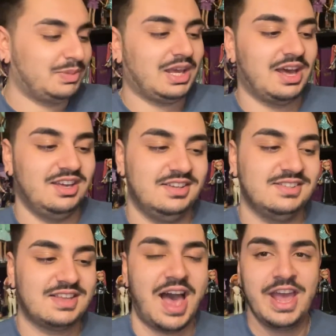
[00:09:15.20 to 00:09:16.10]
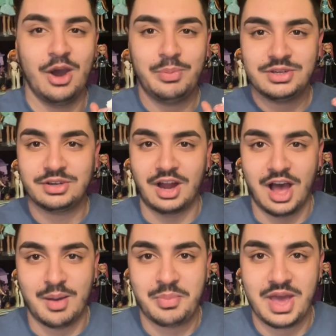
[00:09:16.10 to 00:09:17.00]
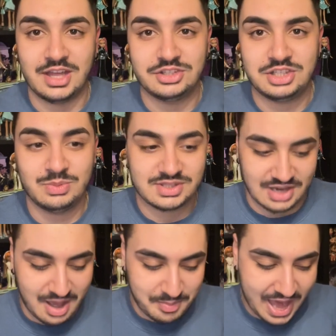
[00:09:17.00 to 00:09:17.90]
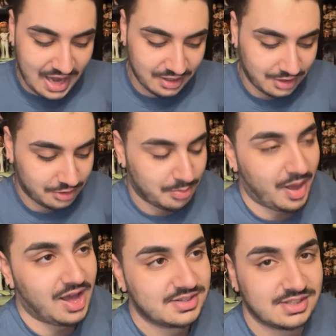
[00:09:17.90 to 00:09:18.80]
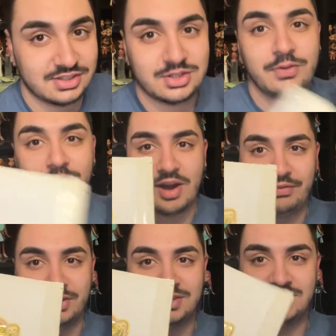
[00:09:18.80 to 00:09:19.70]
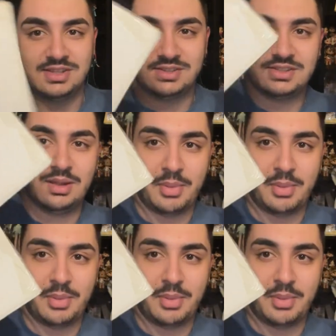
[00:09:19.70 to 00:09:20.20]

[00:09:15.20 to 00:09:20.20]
because I opened her up, and she was not padded in her box. And so for reference, this is the